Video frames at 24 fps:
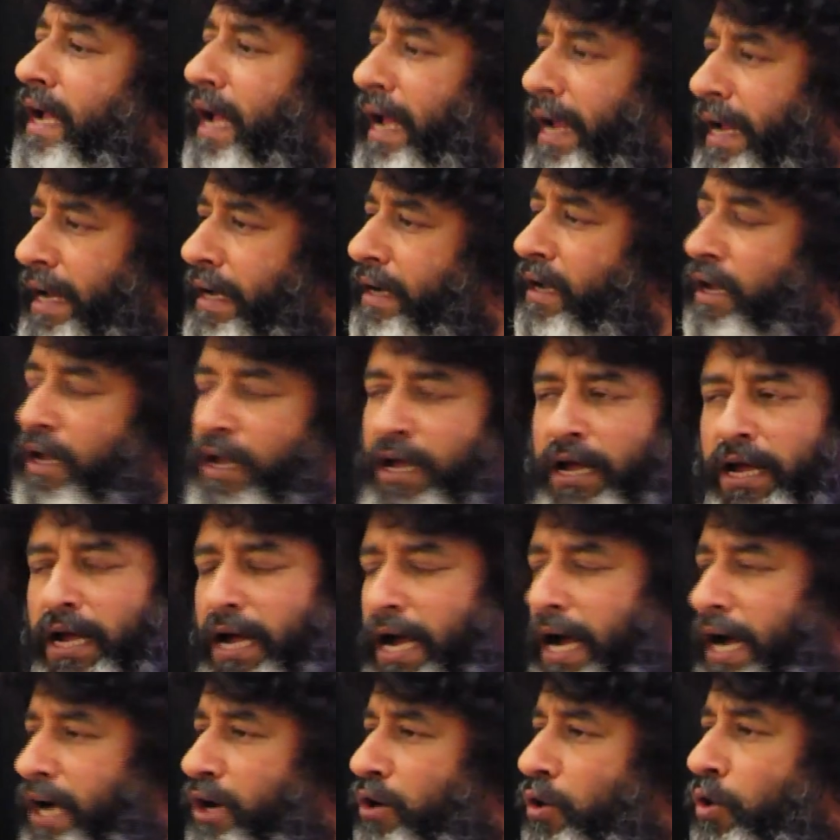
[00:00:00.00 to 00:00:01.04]
gained
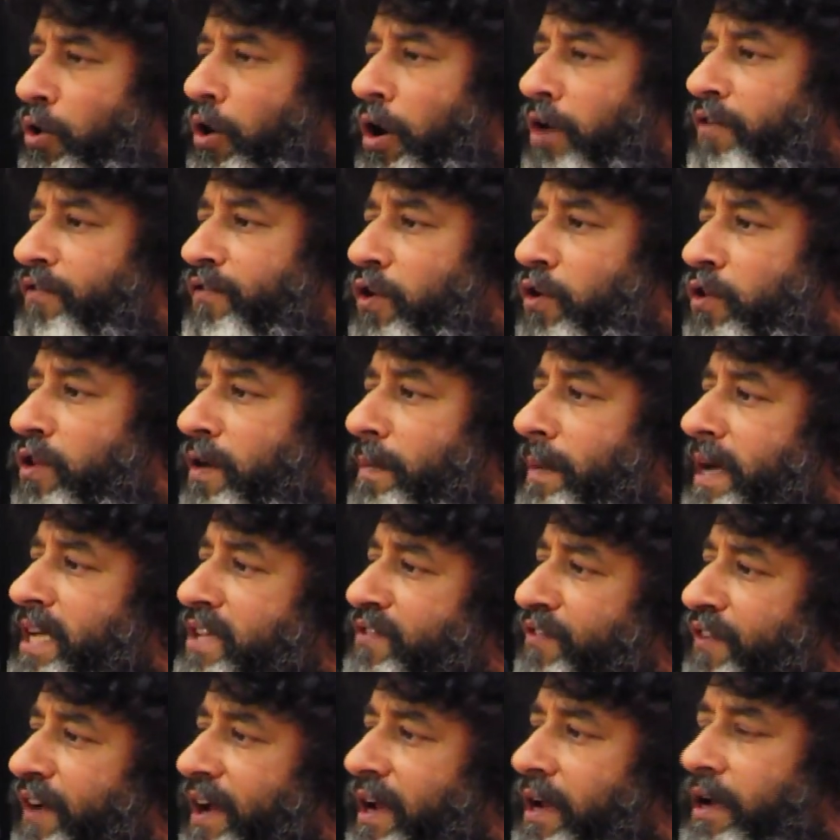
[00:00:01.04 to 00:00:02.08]
and do not view them
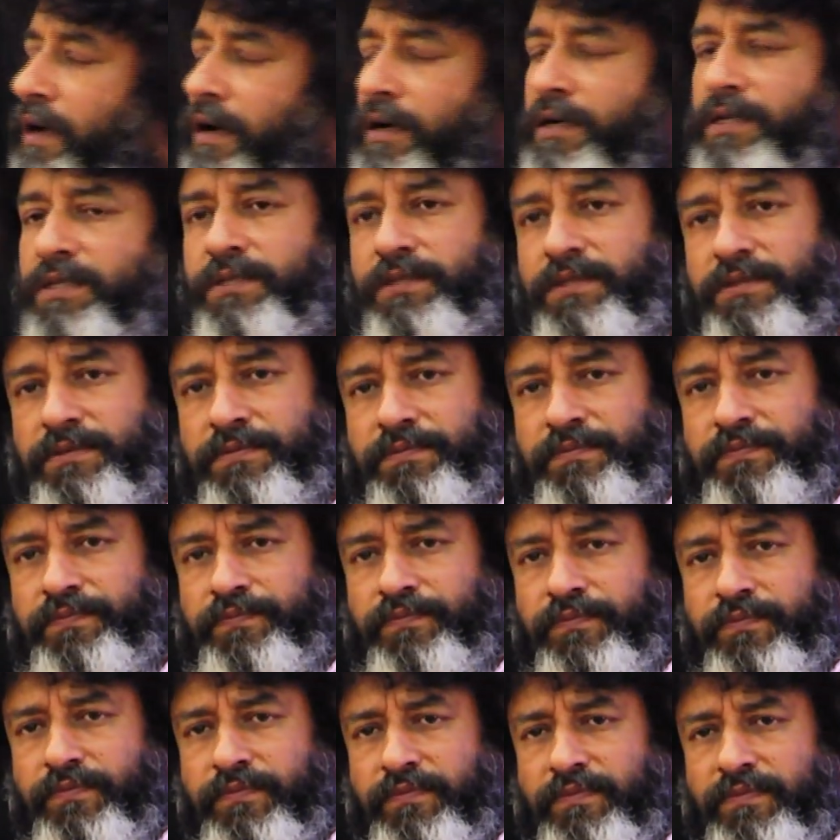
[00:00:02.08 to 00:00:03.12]
as failures.
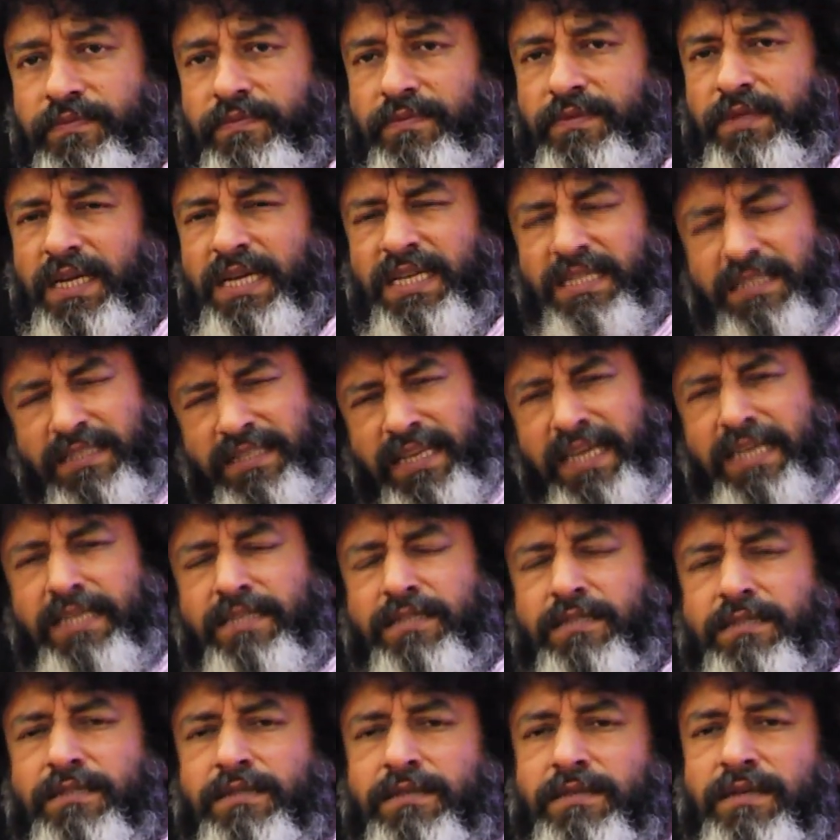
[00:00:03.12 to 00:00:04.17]

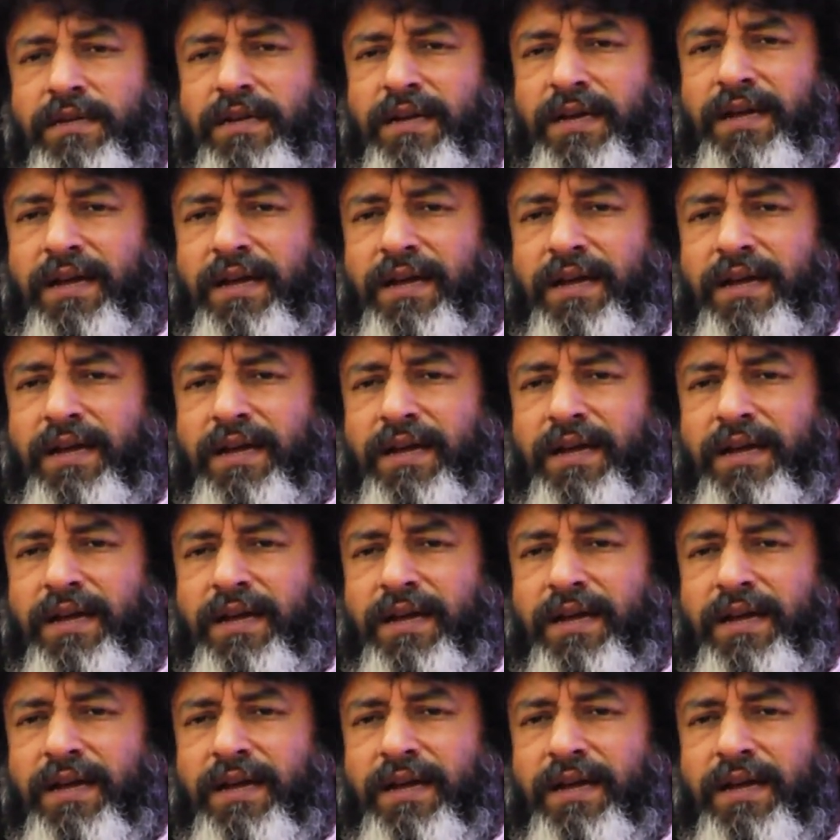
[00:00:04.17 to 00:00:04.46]
6,